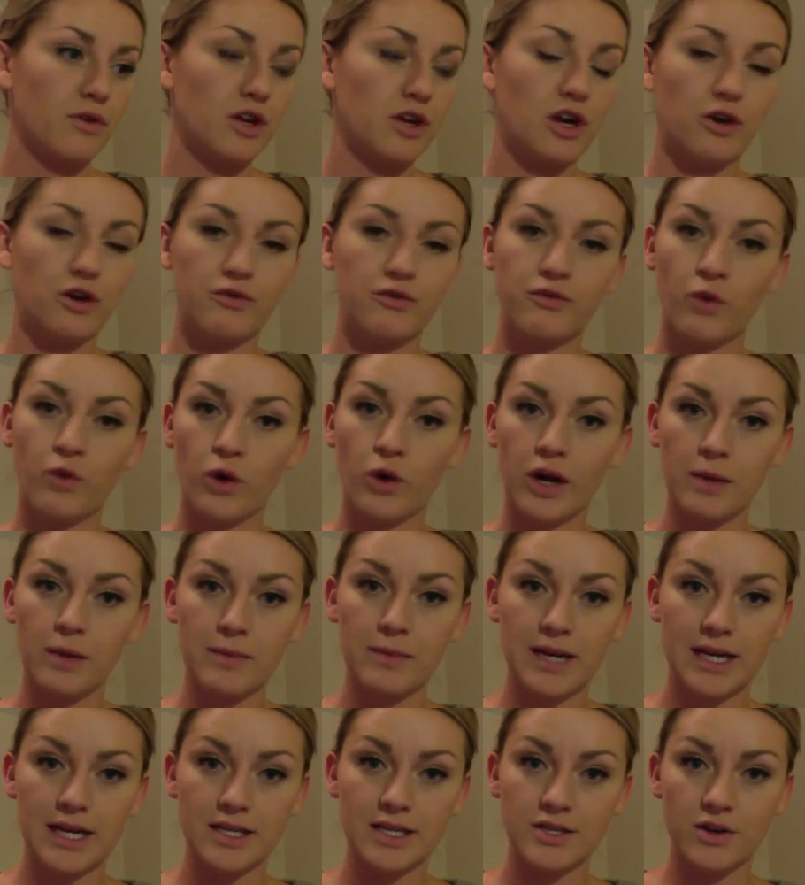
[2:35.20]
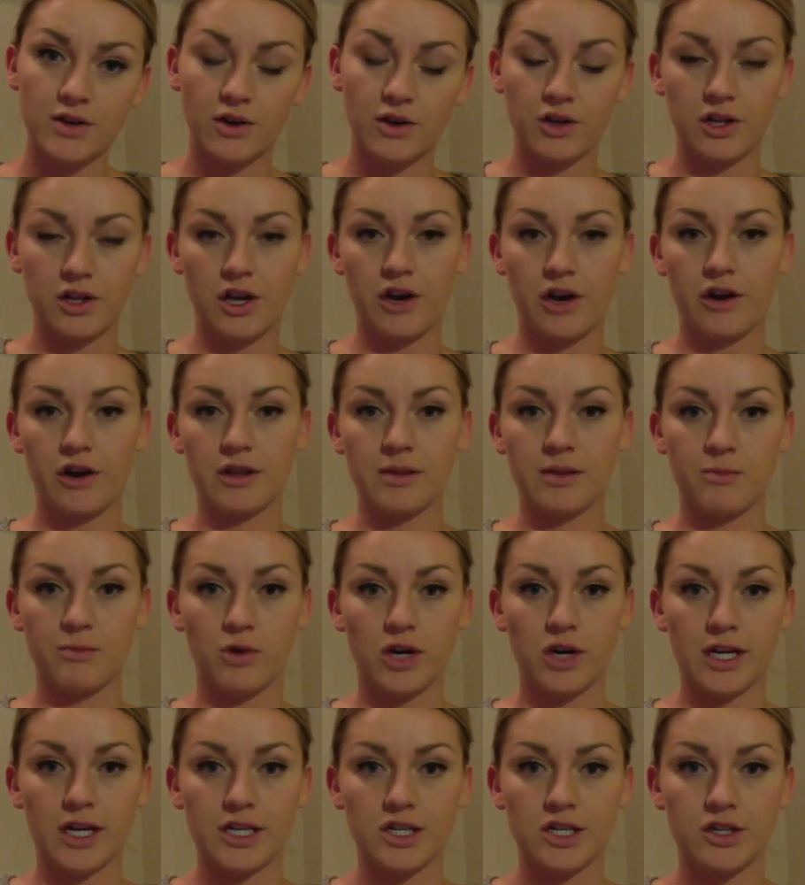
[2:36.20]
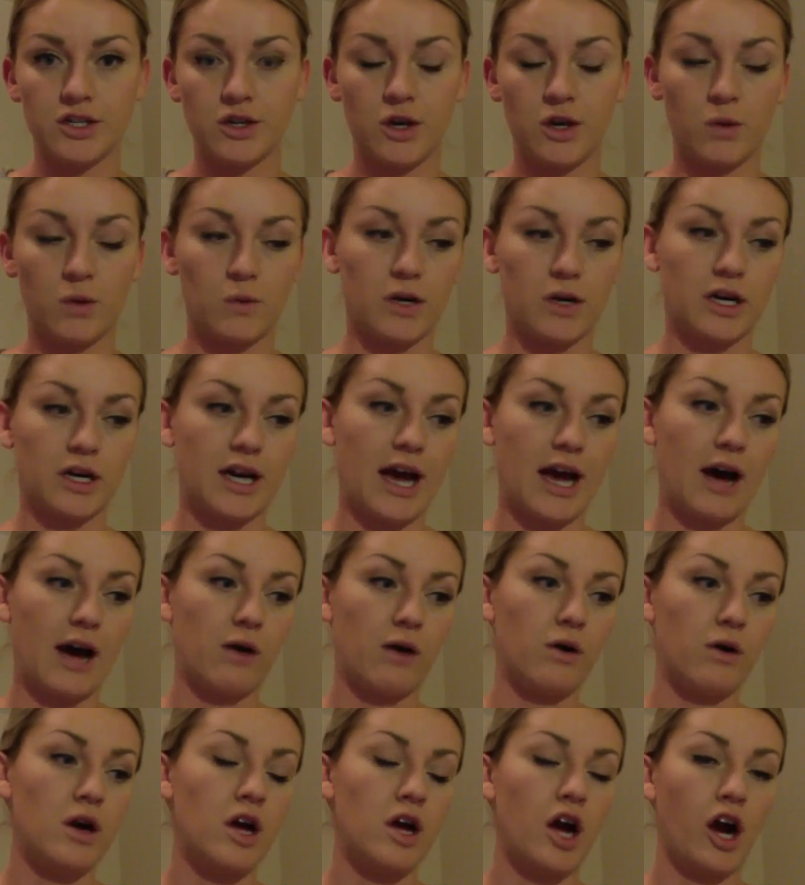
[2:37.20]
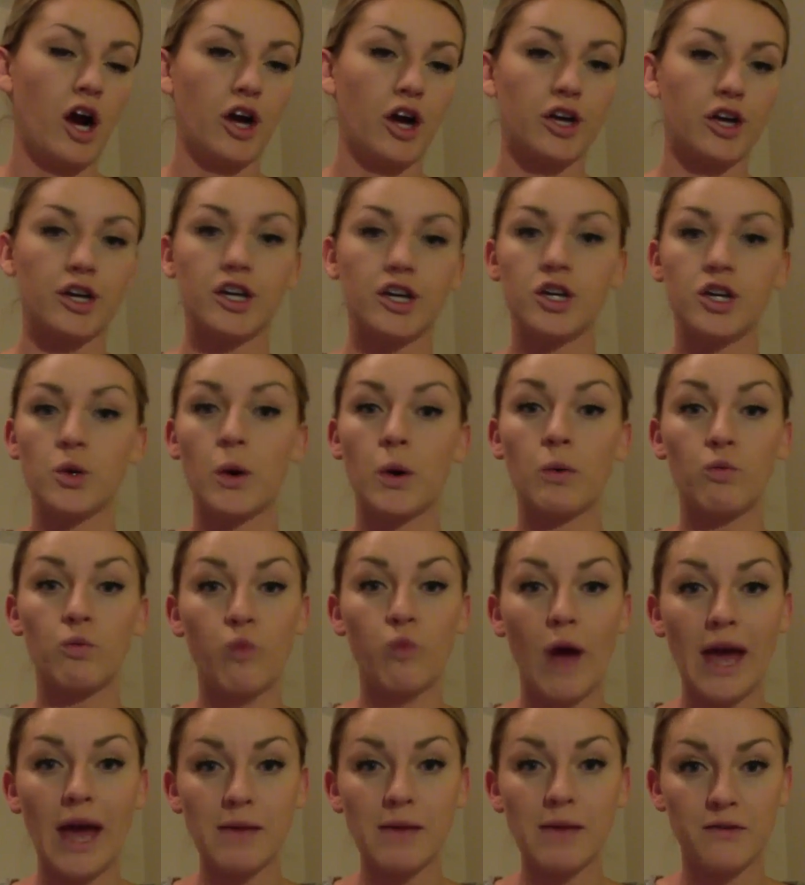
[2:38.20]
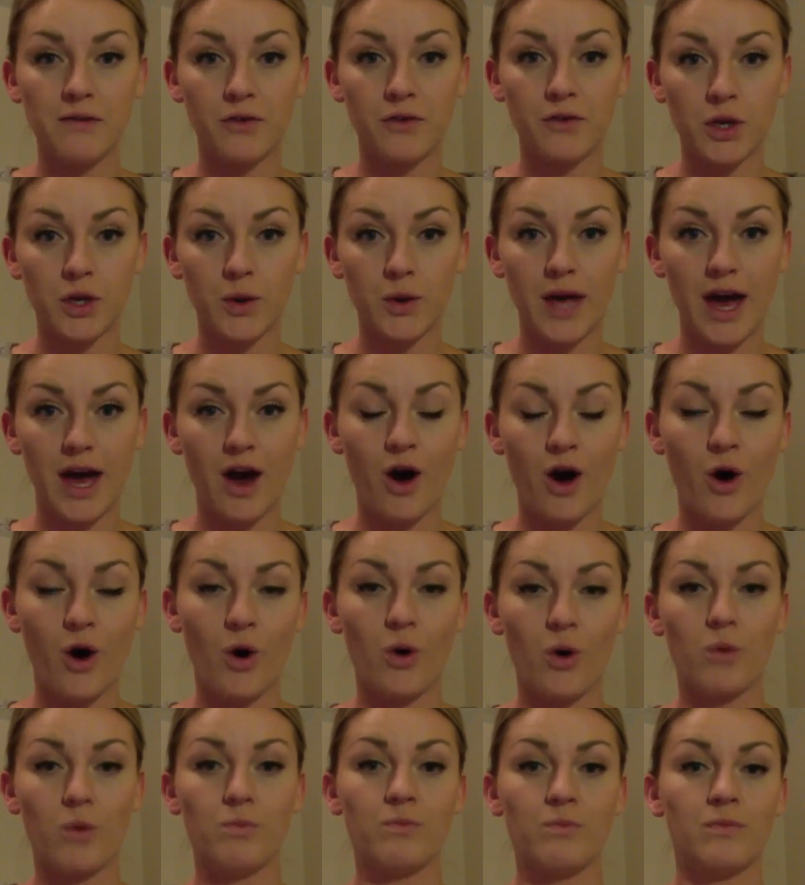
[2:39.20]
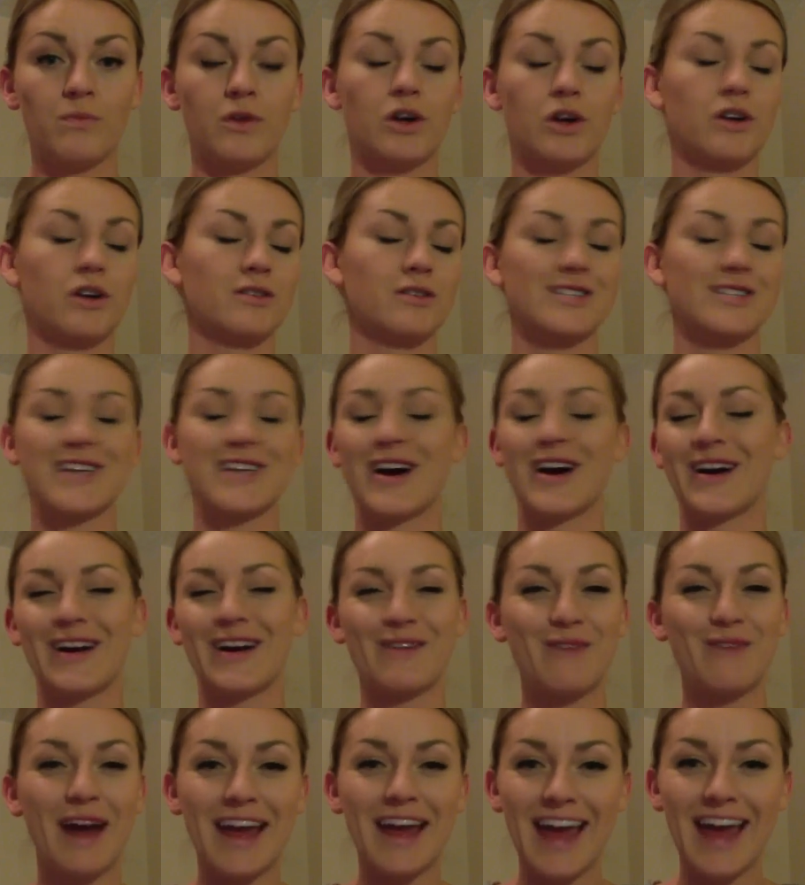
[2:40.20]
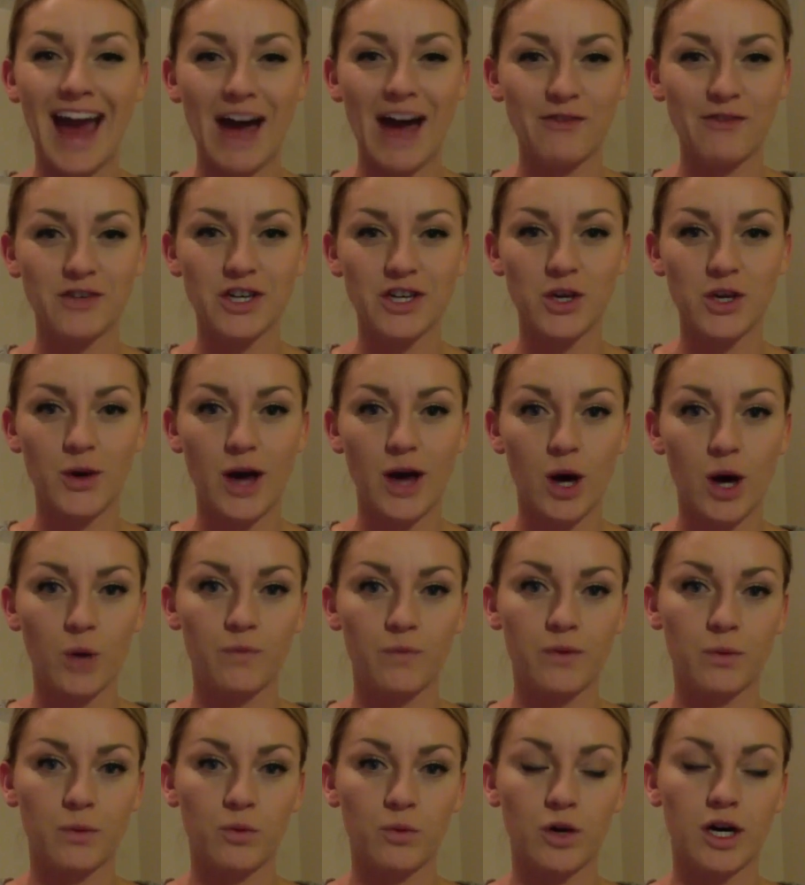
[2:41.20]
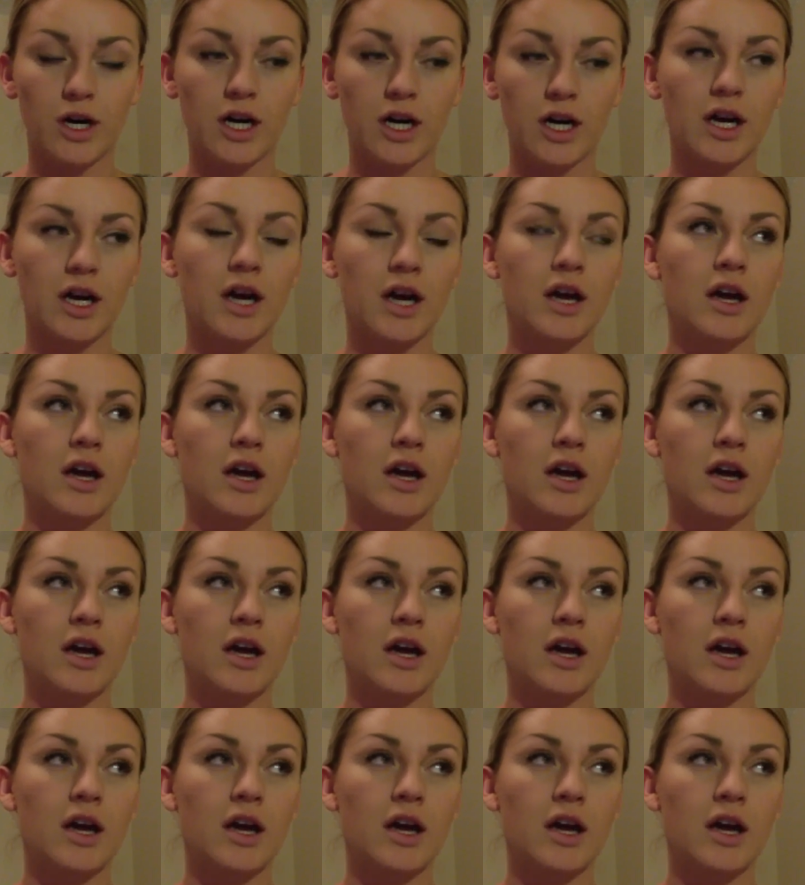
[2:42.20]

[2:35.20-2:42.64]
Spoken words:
40 minutes earlier in the morning to do your workout? Are you going to do it right before you get home? Right after you get home from work?